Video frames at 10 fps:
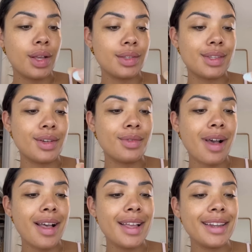So
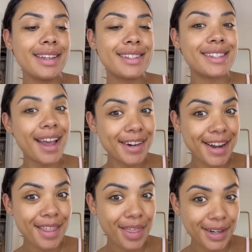on
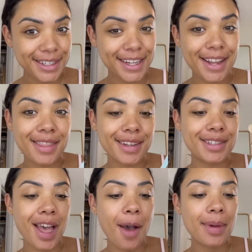Saturday the 13th,
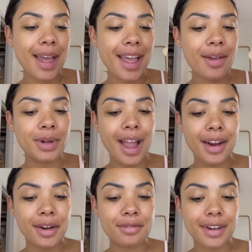Tom and I were at
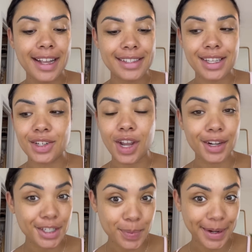our friend's
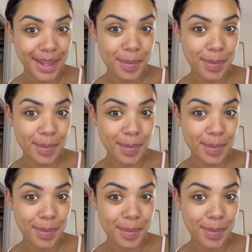daughter's birthday